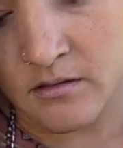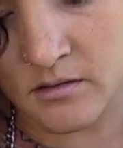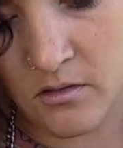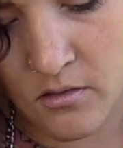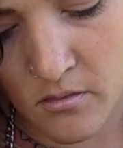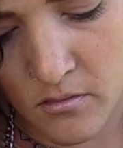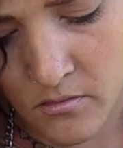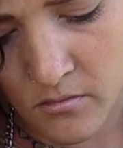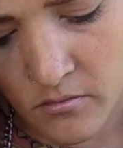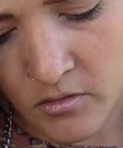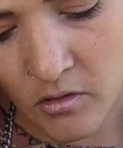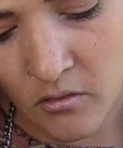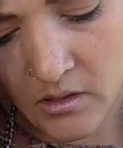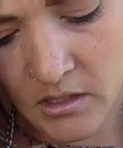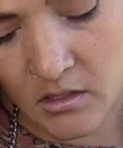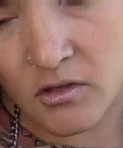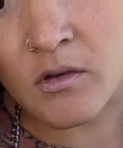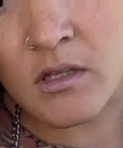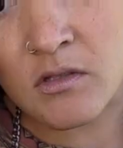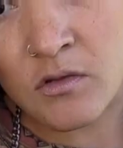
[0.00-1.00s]
So
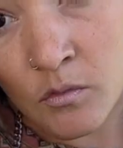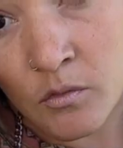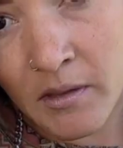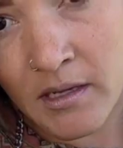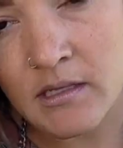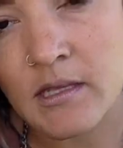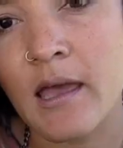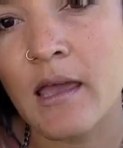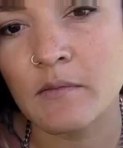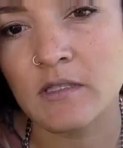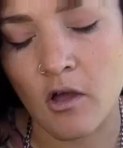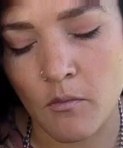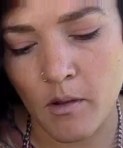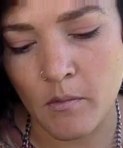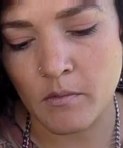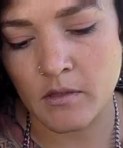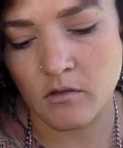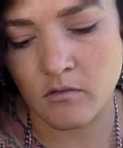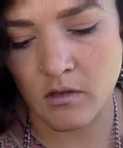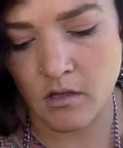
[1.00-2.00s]
you want to do that a few
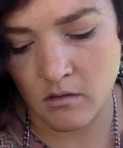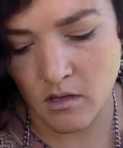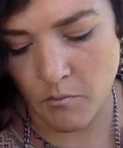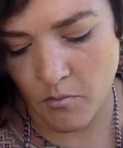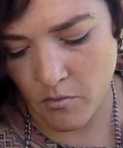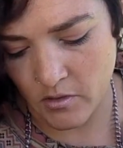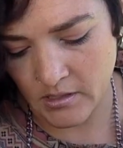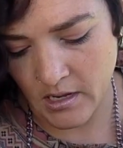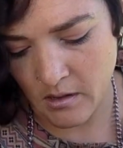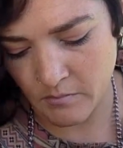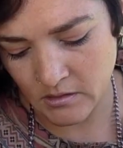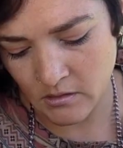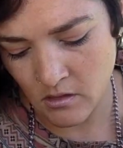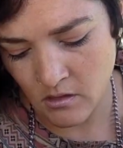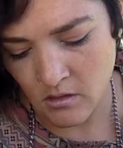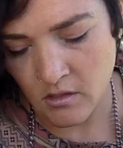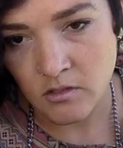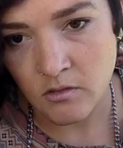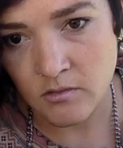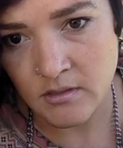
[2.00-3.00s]
more times
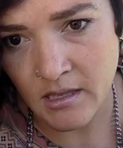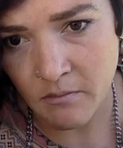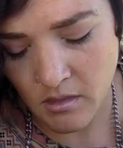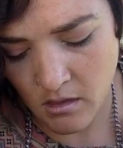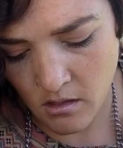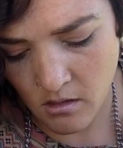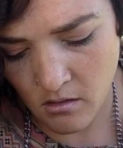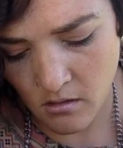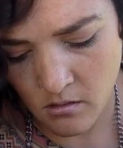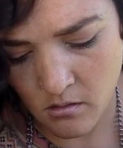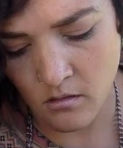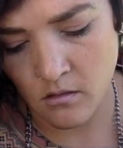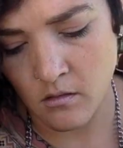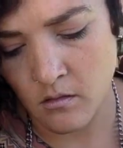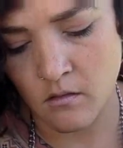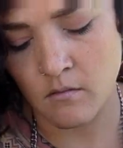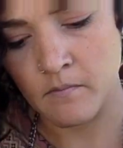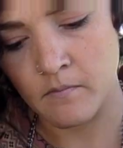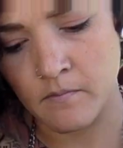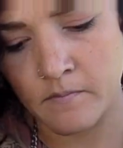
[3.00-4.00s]
for each
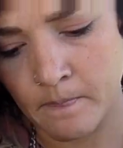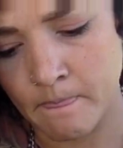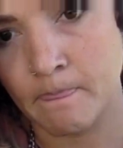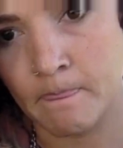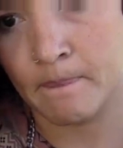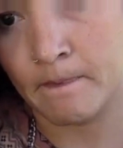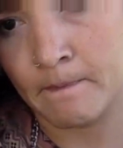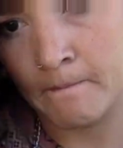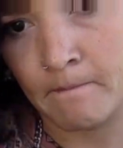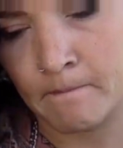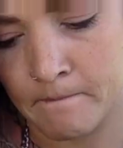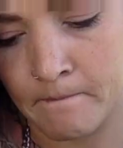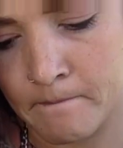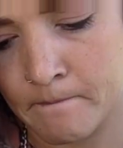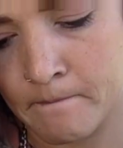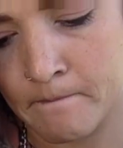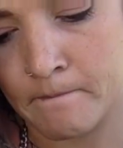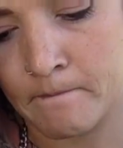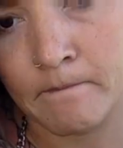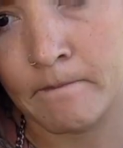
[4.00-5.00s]
side so that you get a
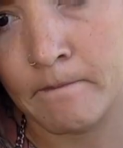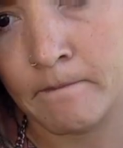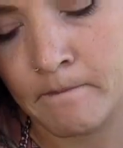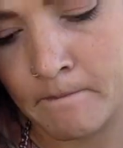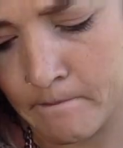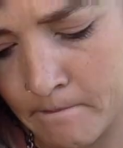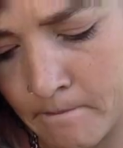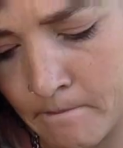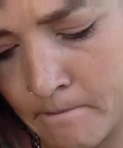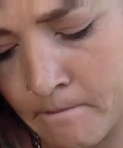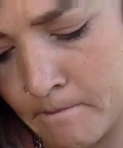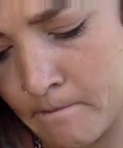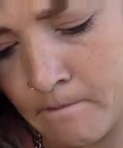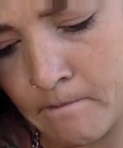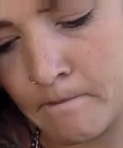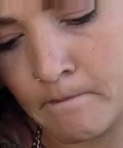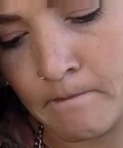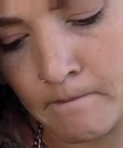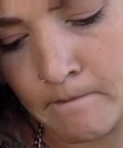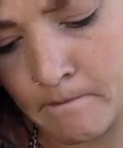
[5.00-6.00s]
nice strong
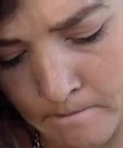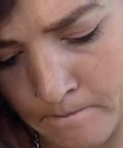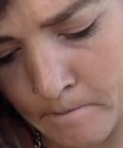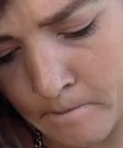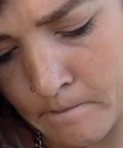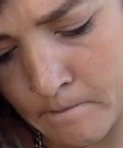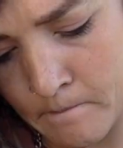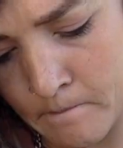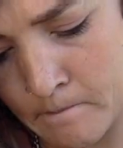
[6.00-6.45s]
hold on your